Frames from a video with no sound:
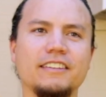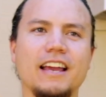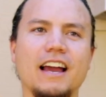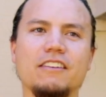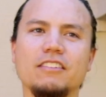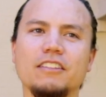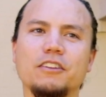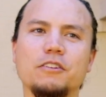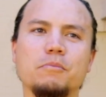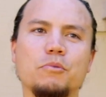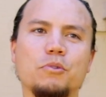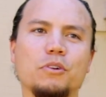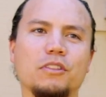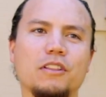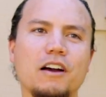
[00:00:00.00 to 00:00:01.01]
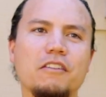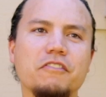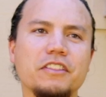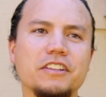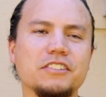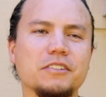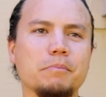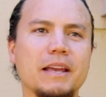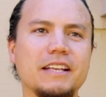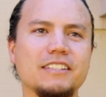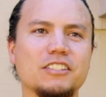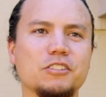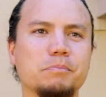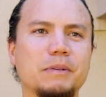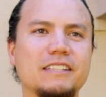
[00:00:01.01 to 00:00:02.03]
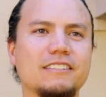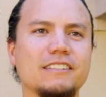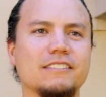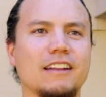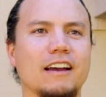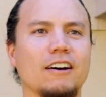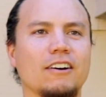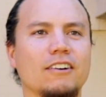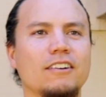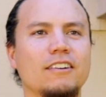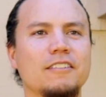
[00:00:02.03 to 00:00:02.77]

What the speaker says: you have a little more love for this amazing species now.